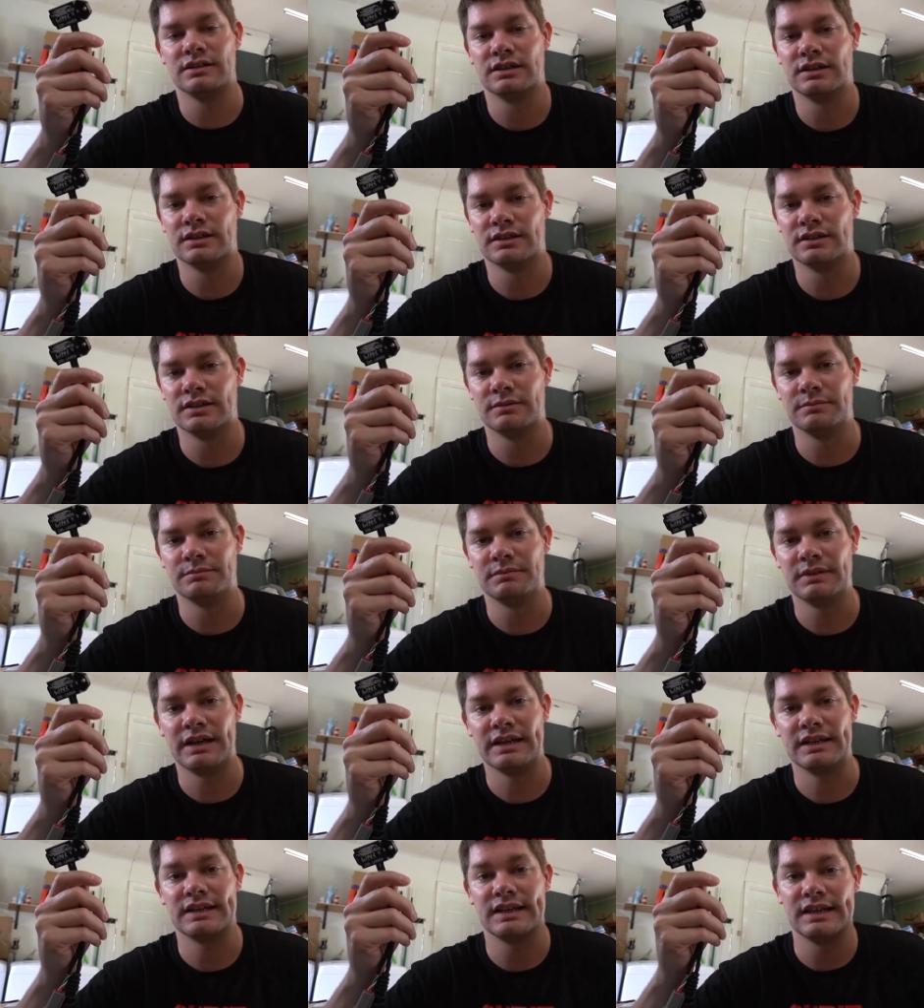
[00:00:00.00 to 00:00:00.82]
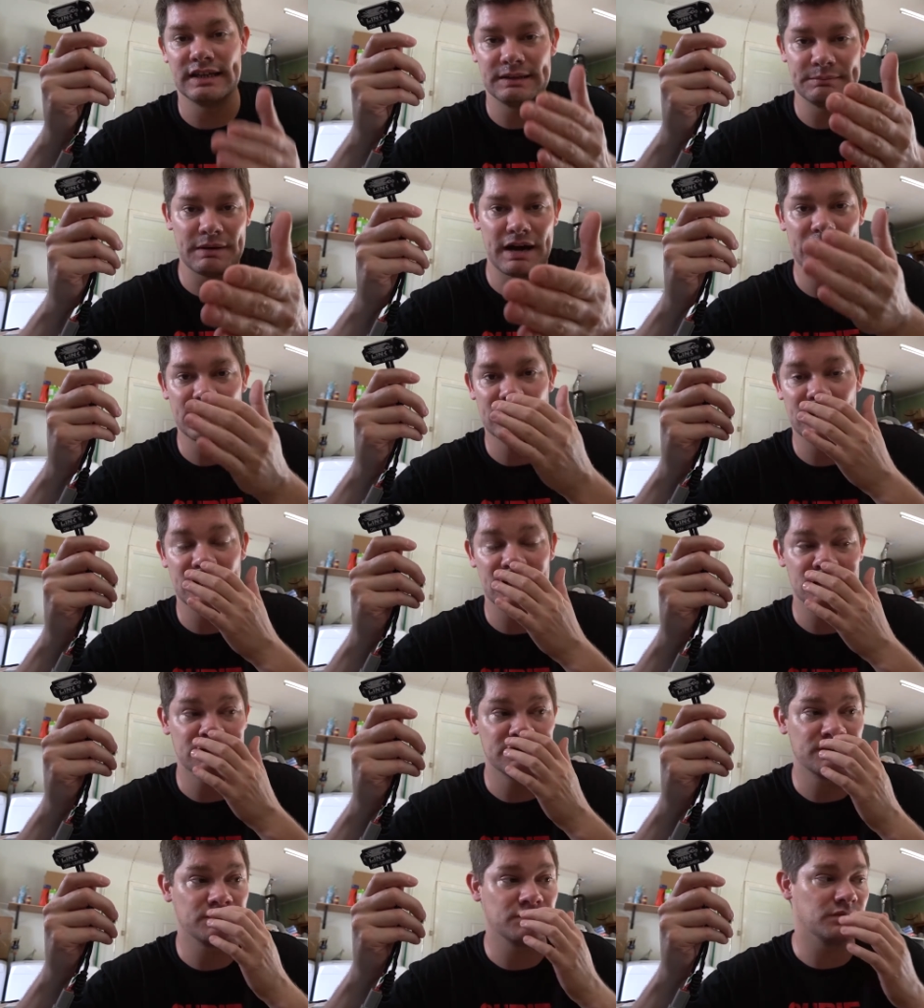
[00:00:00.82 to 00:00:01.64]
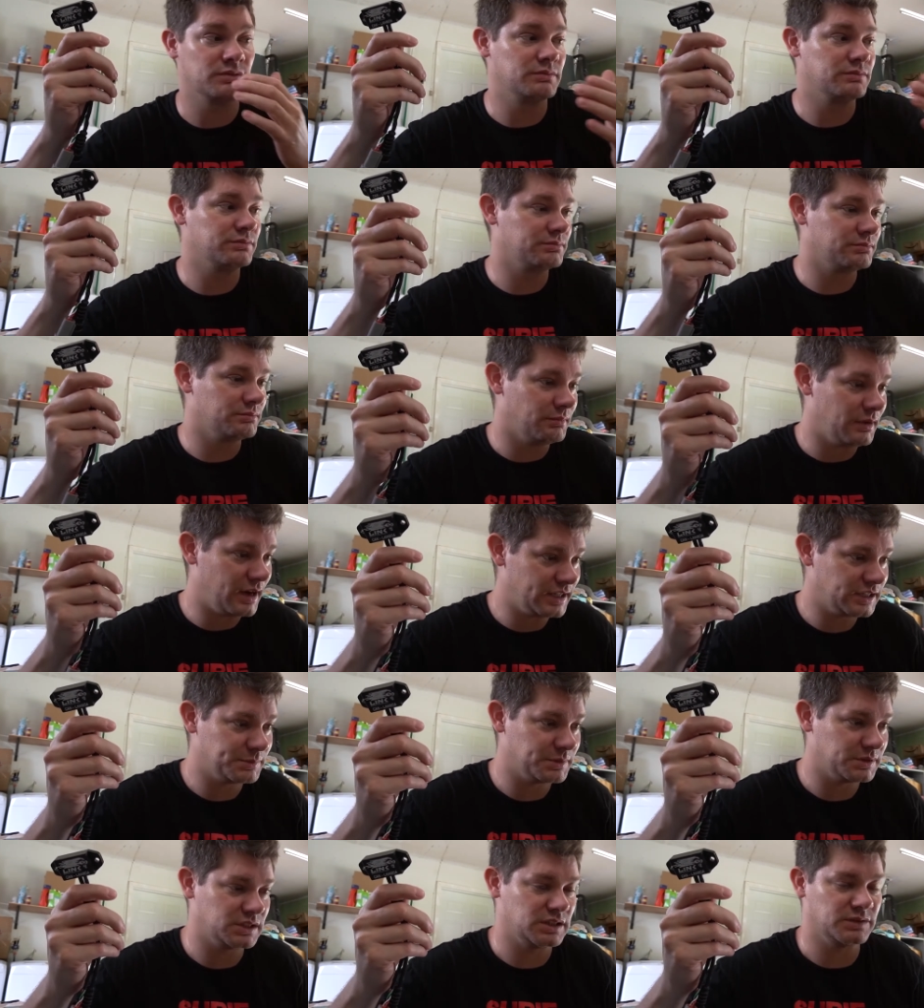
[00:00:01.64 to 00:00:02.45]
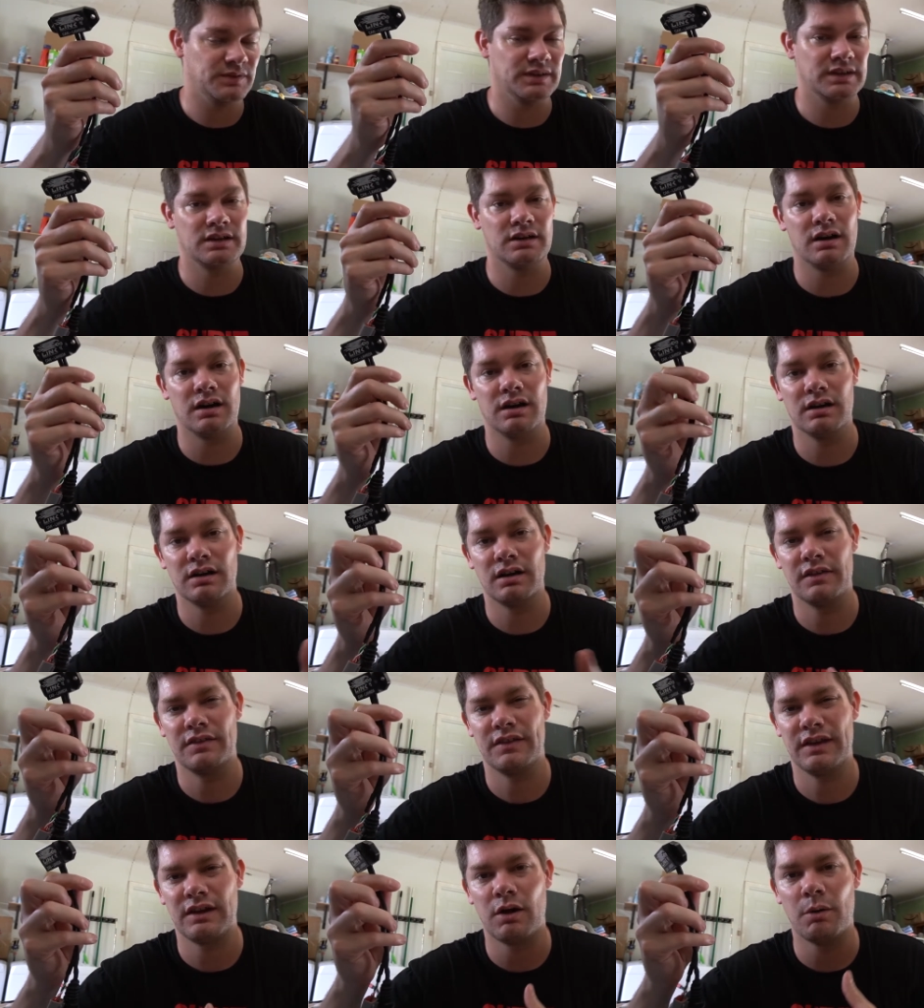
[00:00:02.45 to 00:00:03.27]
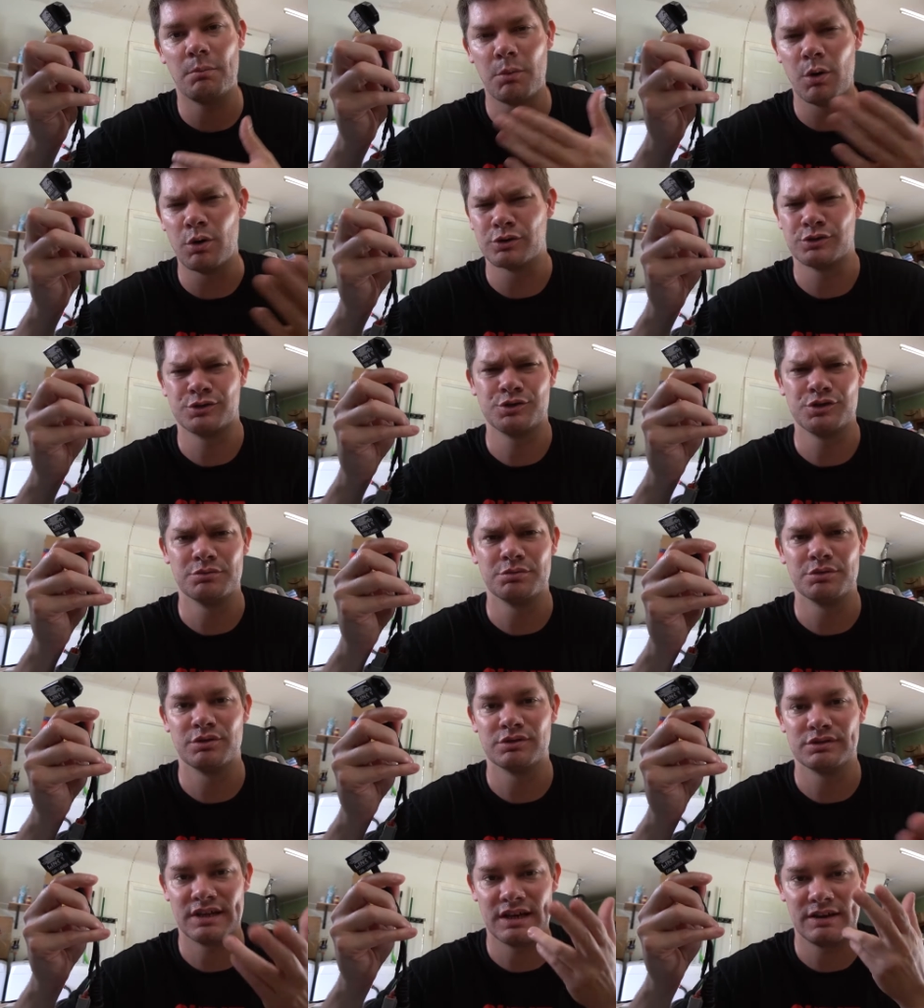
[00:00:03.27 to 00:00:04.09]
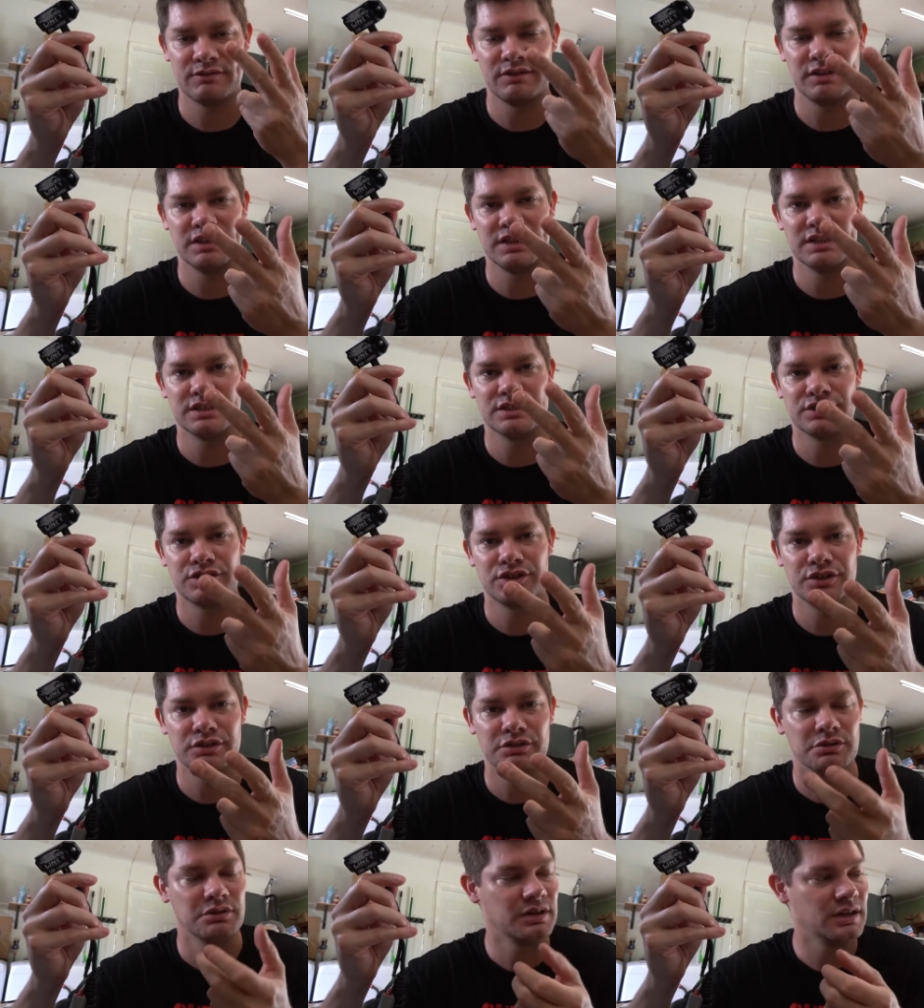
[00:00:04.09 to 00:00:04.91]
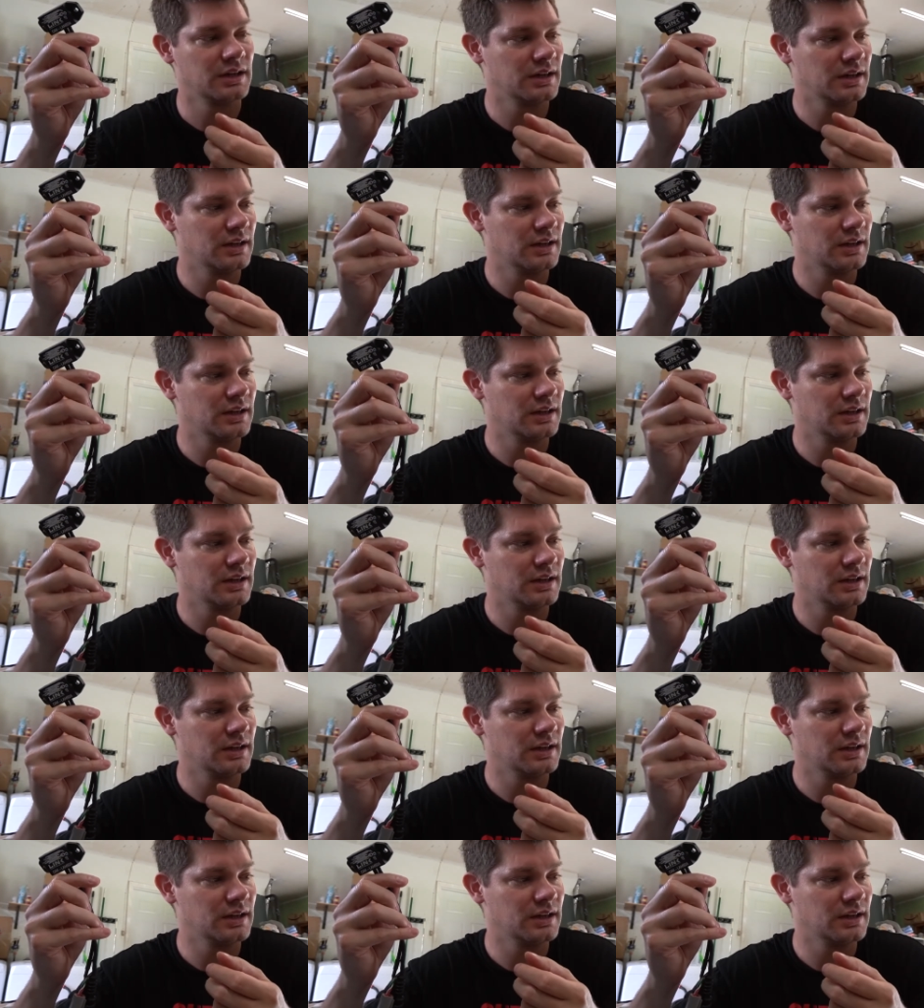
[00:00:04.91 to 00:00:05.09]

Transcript: Um, like in my case, for my specific car, I think most Subarus have at least two.